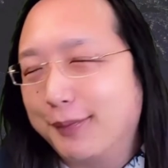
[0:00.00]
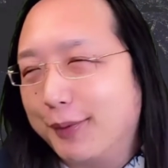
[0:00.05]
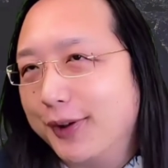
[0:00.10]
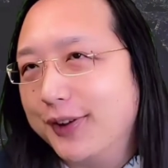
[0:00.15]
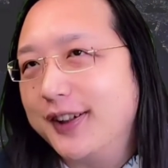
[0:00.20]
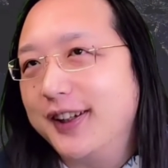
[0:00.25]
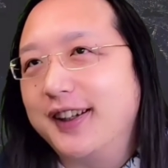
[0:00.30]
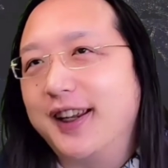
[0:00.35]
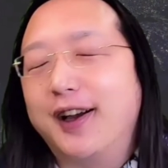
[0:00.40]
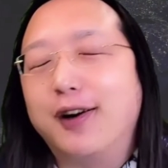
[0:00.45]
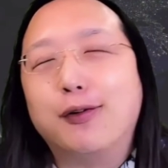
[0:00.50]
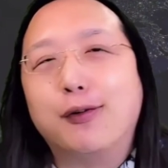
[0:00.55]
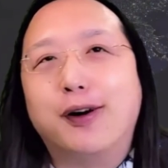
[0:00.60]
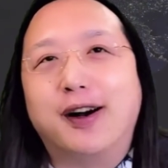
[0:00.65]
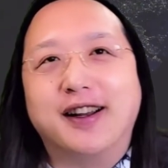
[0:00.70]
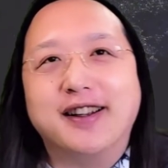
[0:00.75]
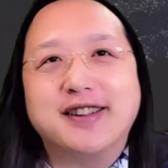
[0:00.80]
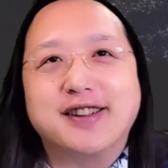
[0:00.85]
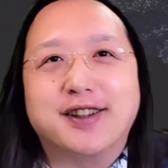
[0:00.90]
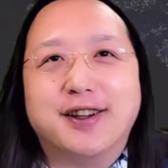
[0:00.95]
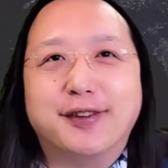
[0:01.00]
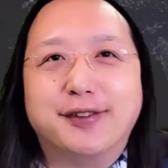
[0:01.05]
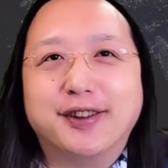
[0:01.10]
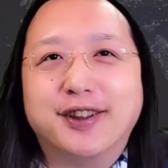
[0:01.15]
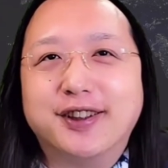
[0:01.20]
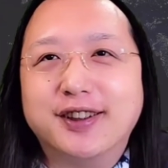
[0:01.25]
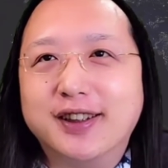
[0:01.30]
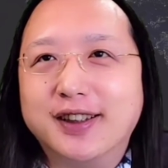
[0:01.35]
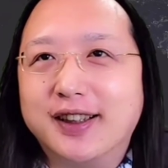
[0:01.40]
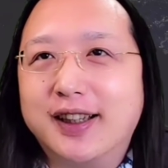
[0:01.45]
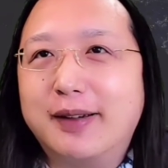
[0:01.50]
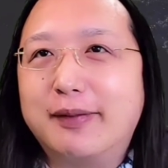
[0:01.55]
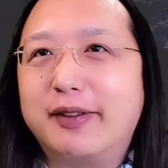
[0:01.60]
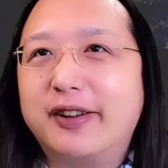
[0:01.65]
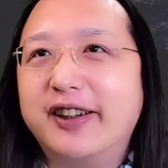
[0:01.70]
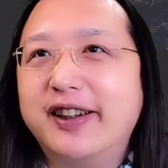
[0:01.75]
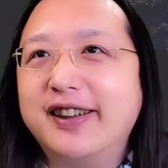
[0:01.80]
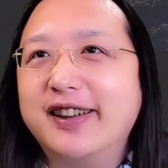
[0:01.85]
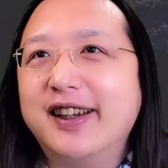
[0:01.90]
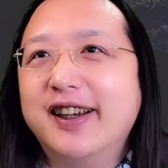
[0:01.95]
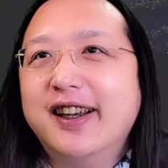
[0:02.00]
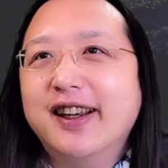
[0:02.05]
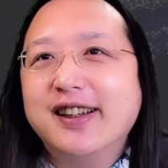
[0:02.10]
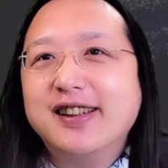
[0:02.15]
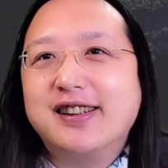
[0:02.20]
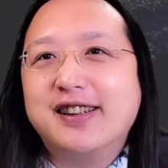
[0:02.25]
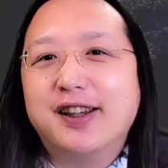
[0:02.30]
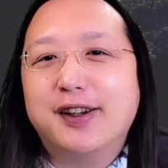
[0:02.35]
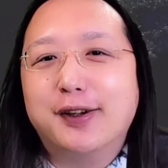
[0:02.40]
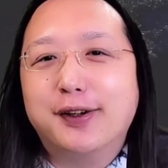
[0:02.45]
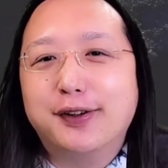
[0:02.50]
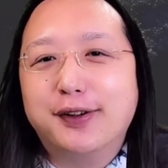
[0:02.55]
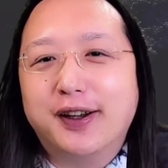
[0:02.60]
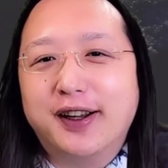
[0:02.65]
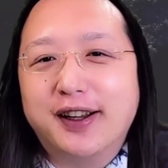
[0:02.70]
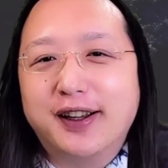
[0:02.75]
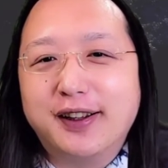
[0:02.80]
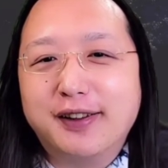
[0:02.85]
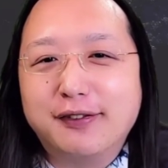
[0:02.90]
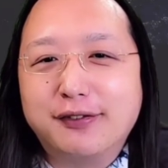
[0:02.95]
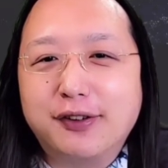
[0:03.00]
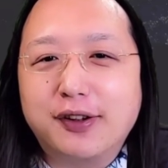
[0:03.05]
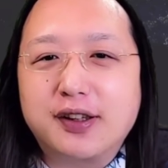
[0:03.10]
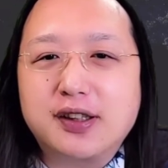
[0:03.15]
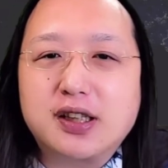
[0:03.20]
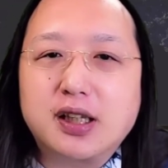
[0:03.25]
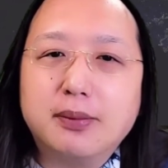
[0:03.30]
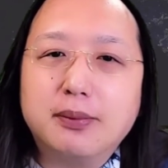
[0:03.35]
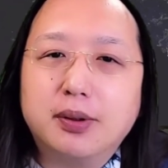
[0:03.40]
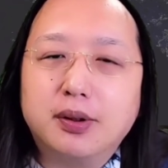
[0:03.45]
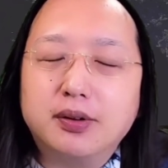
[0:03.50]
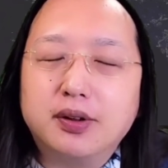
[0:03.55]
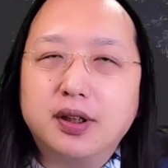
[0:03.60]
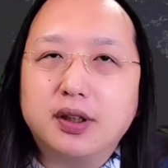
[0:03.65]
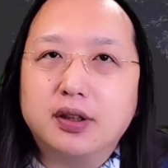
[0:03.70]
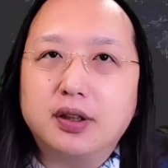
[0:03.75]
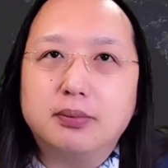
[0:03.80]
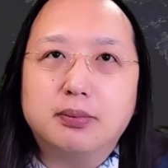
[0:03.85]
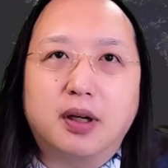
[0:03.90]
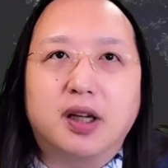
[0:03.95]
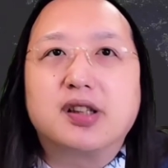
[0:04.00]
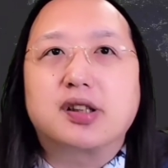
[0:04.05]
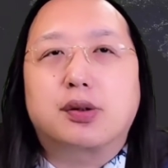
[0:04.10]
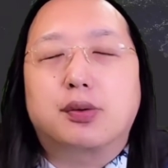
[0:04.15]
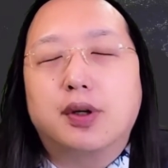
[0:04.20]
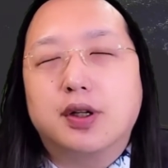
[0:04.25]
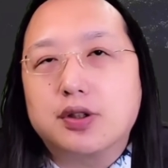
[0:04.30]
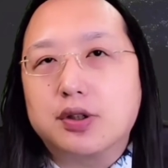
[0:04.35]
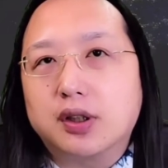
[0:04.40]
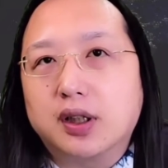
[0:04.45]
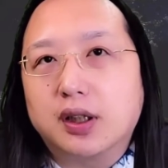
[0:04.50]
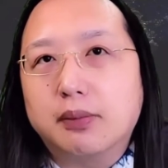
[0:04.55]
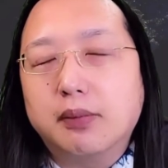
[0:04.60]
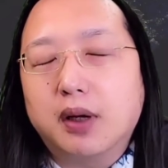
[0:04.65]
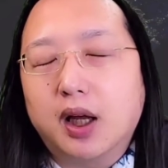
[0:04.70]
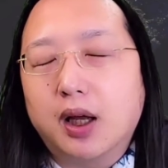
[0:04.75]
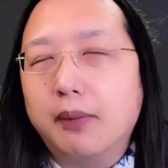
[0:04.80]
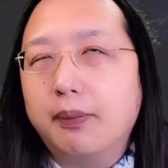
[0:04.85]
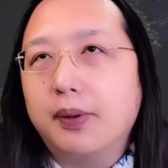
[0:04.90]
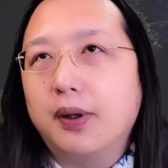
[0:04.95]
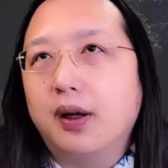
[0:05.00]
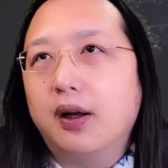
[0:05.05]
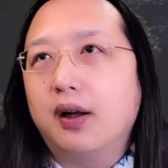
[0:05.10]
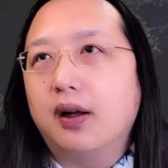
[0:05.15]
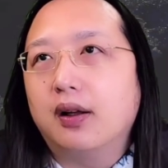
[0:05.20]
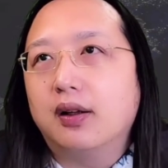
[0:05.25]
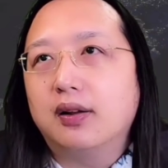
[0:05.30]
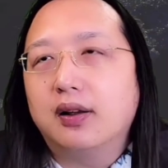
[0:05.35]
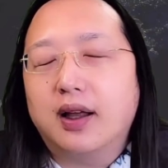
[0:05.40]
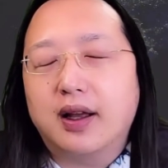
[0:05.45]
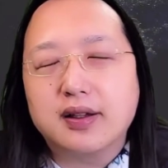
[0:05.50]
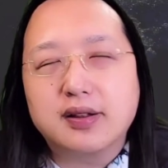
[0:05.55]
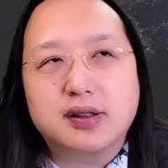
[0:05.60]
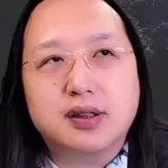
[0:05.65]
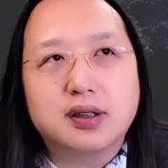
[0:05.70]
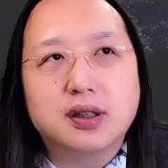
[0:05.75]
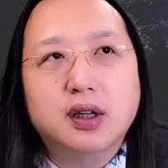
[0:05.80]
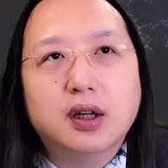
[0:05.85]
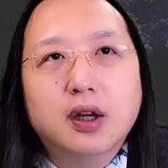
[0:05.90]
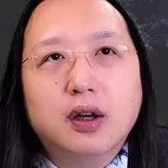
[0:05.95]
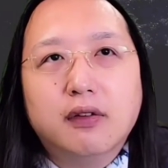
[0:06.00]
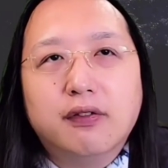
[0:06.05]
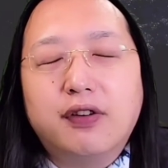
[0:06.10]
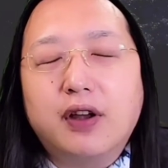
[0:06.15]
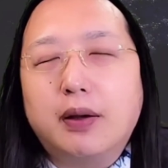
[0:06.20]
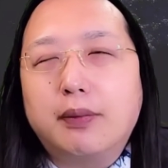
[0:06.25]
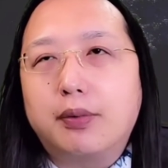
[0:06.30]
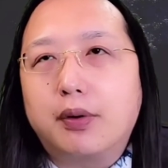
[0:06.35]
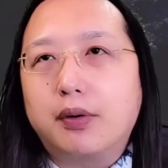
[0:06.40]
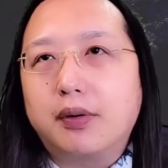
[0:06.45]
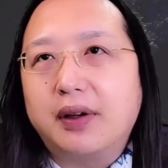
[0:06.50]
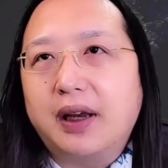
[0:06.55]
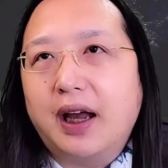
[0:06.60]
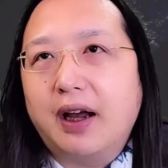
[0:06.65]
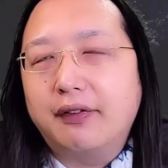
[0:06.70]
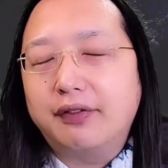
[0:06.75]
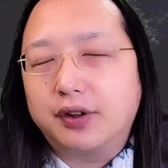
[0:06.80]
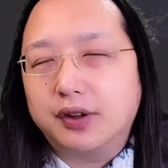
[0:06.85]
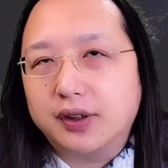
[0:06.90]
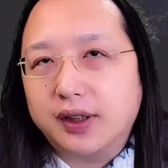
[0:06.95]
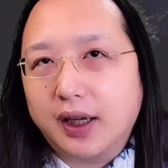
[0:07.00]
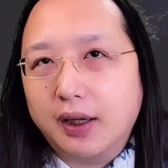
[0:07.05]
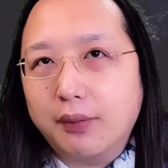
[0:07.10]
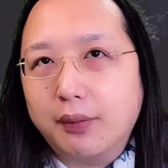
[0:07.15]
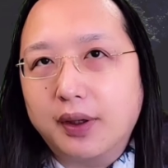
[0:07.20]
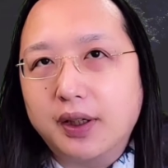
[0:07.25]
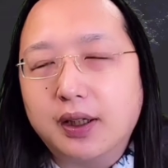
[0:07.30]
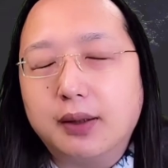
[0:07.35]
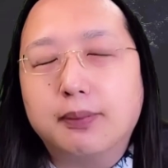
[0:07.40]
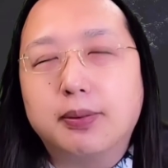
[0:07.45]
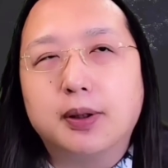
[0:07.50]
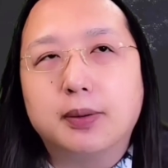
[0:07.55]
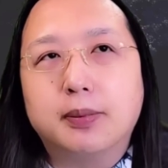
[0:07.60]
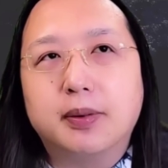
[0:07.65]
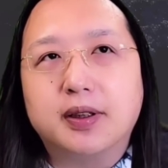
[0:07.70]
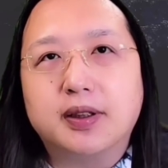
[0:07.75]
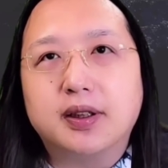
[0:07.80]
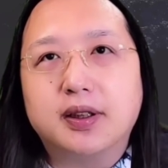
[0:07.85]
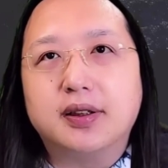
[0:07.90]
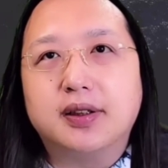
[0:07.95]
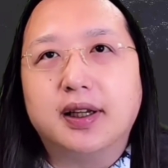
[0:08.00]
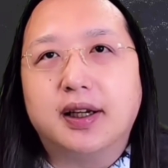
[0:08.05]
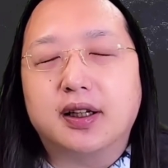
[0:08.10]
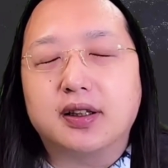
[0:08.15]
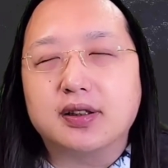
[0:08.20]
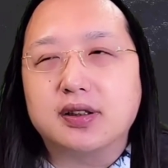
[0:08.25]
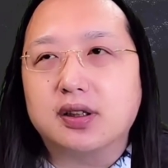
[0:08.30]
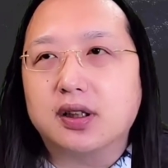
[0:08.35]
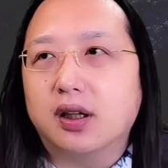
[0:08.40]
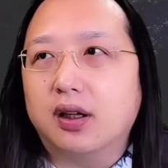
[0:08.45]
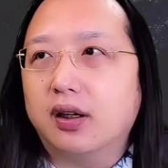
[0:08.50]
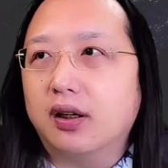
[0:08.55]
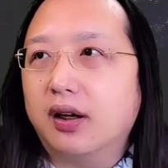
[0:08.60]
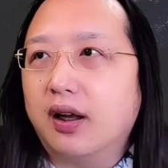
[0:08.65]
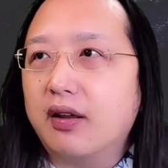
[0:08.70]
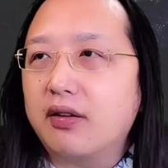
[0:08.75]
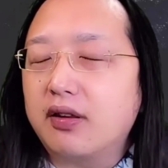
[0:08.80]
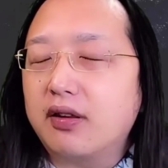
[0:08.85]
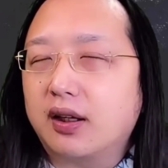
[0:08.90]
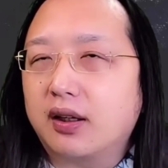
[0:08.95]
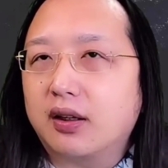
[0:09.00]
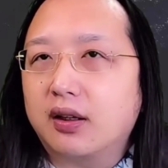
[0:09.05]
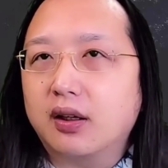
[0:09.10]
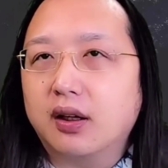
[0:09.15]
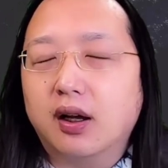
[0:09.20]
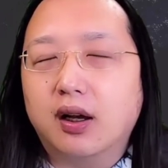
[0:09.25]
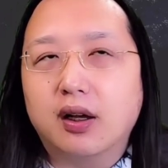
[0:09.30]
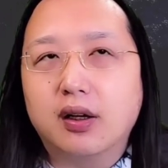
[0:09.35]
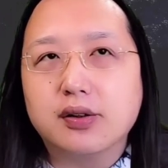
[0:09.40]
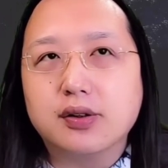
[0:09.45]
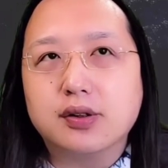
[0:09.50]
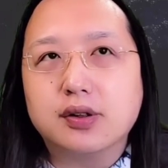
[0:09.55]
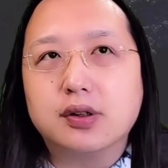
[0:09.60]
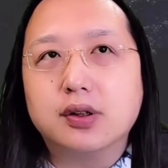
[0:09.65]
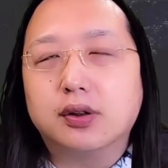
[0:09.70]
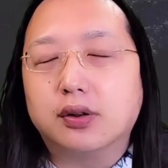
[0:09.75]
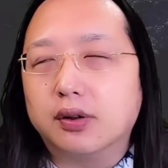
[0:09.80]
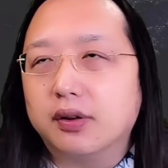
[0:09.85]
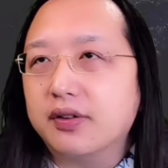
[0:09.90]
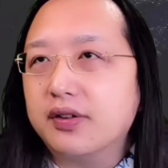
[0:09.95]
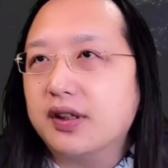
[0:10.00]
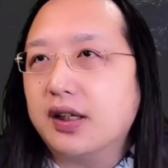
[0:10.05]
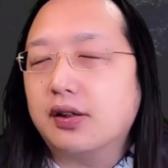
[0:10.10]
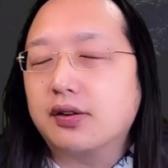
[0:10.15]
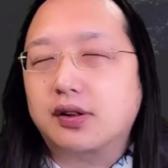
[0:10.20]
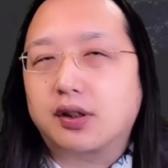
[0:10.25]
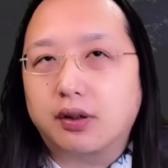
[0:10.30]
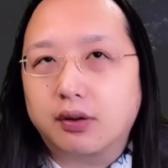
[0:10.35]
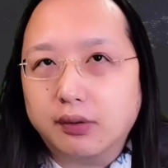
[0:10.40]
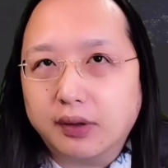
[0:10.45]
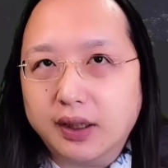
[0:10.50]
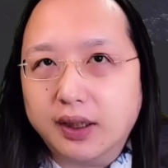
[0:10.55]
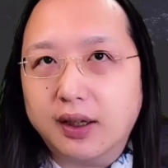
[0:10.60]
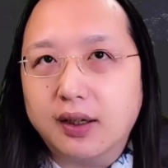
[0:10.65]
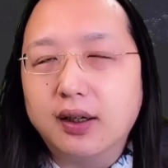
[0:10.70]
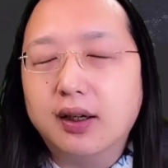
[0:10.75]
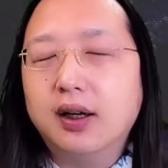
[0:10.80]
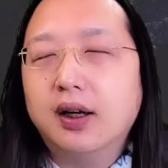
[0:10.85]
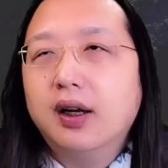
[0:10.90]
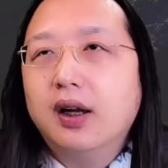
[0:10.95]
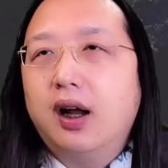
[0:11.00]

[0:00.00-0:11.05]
pointed out why, so I will not elaborate. So for example, the mask rationing map last February, after Taiwan implemented that, I think Seoul, South Korea,